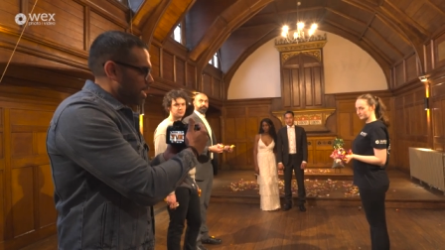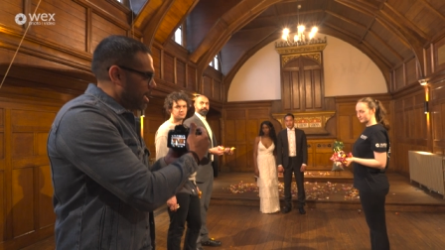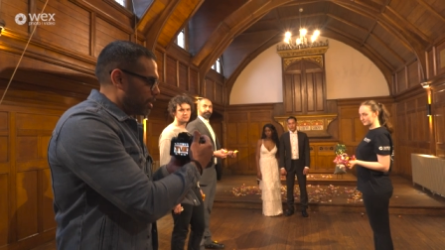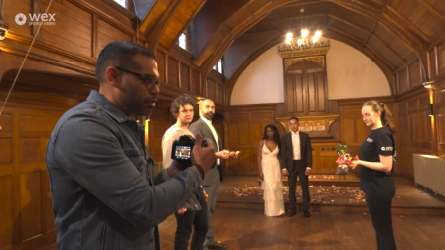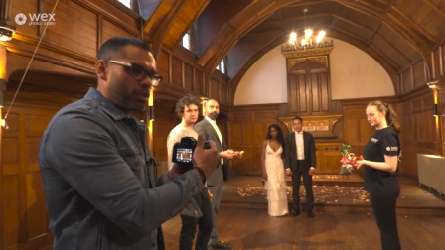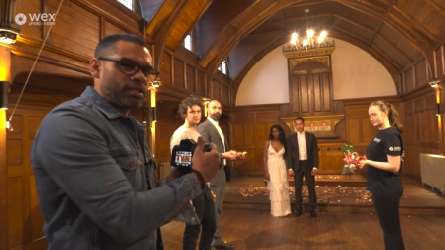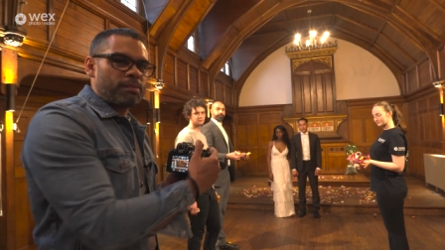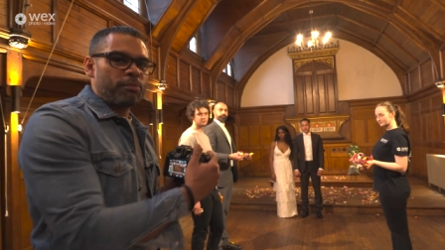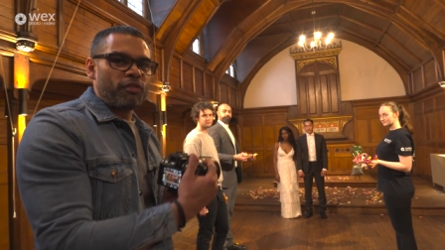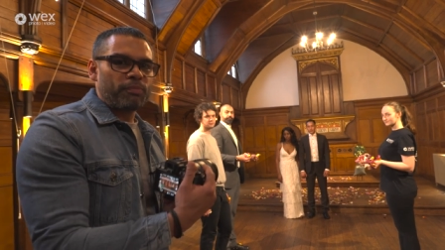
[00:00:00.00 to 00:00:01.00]
and I trust
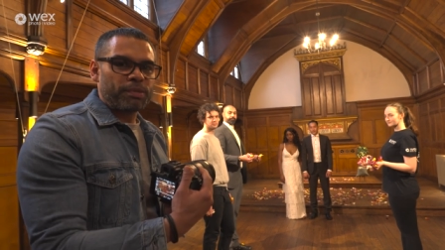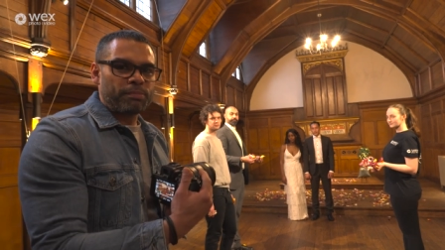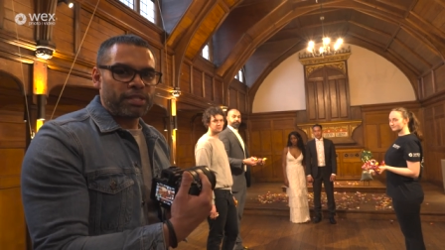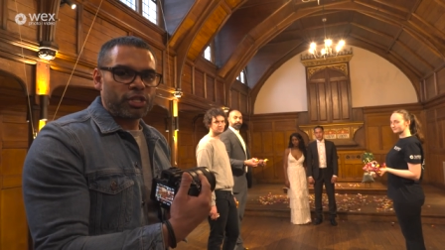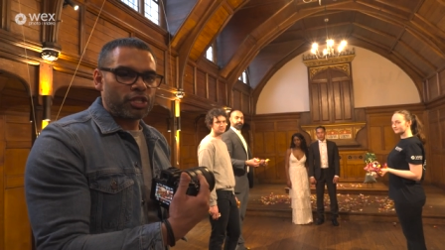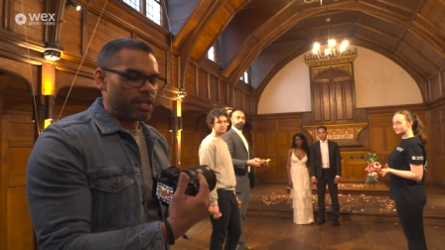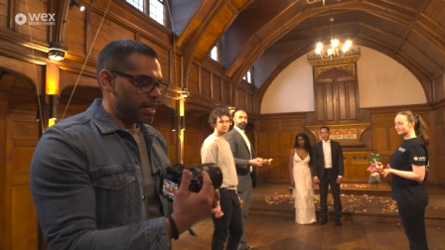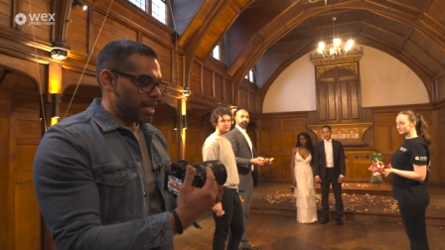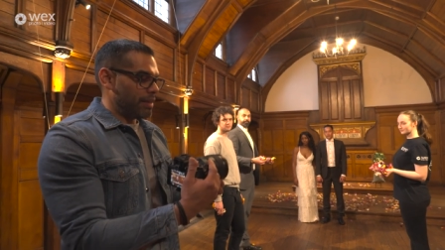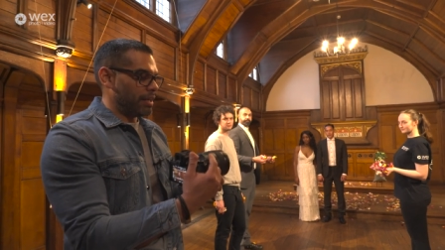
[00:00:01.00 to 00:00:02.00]
to move into position
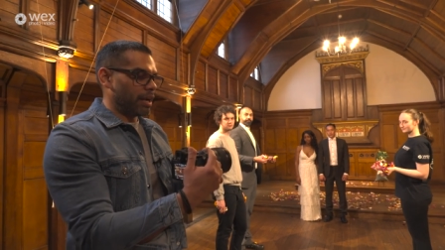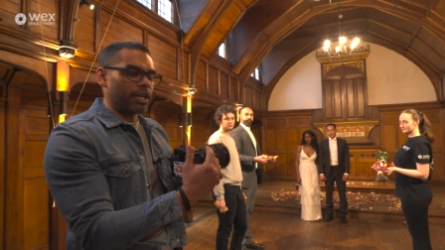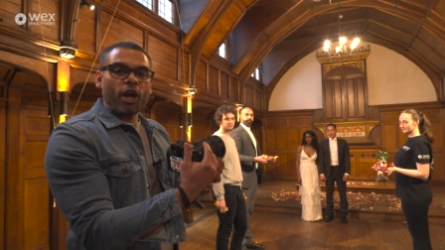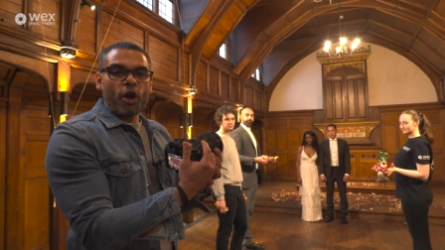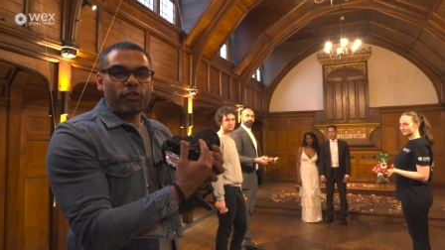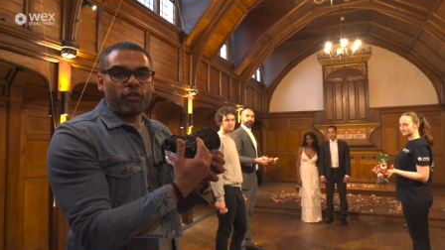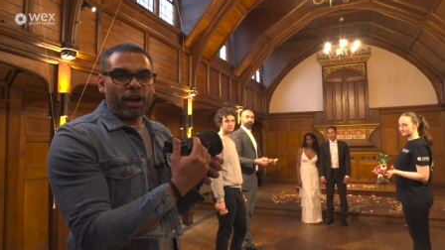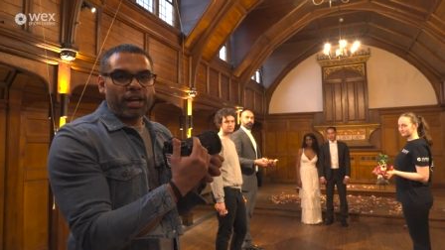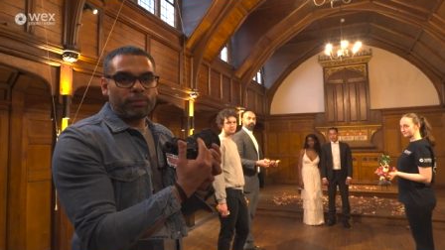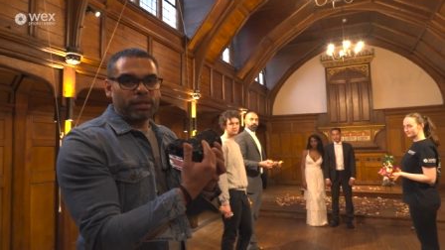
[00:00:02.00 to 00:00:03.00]
and then I can
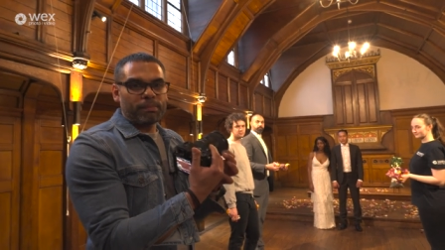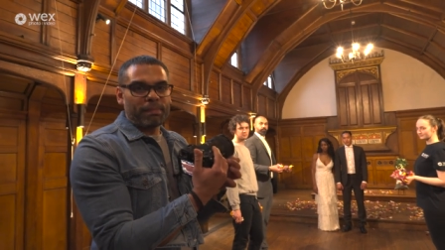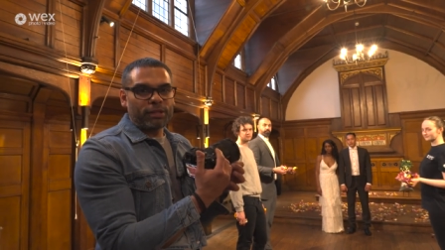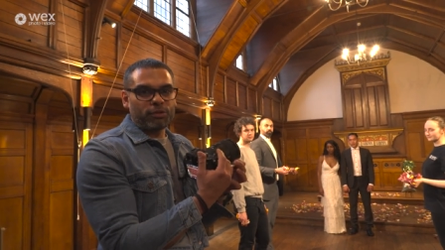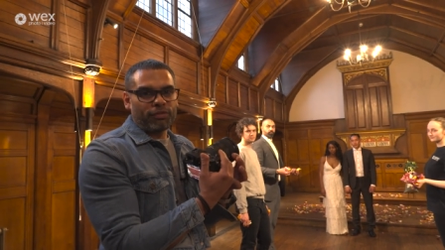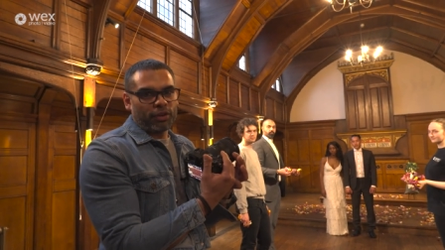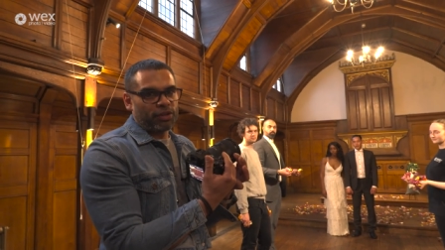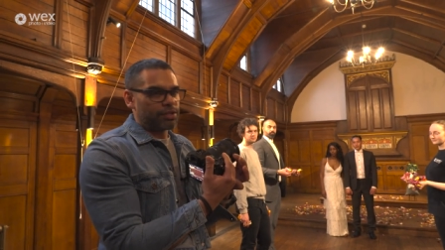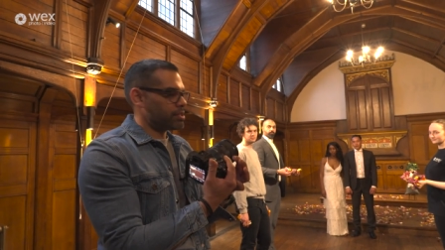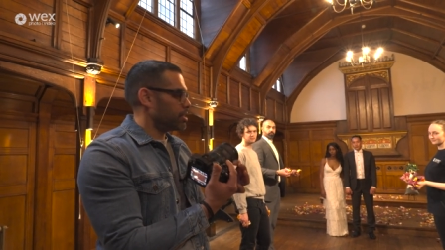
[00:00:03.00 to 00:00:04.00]
override with the manual
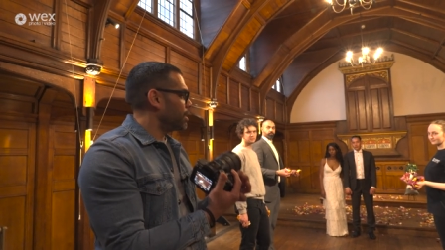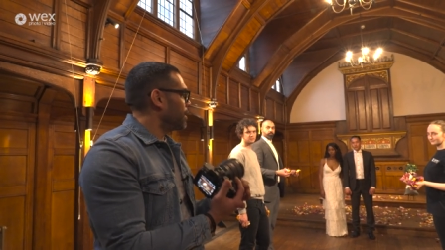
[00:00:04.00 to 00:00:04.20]
focus.